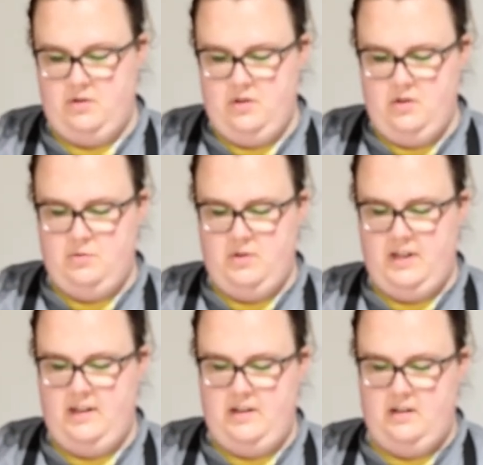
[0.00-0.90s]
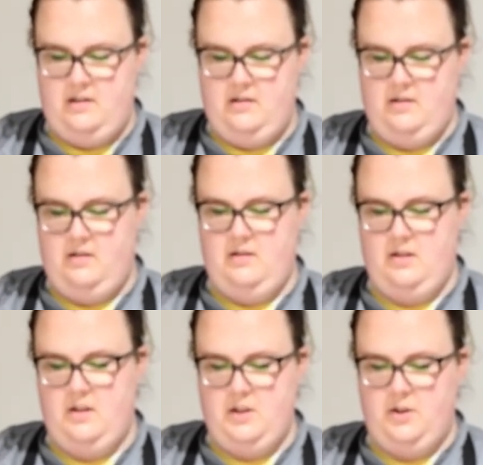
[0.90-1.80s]
You just want to get it
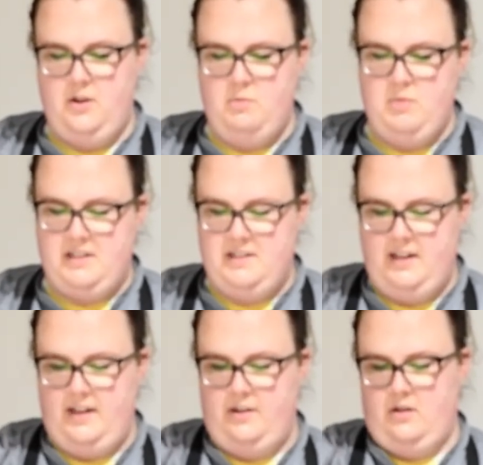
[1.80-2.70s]
good and mixed together.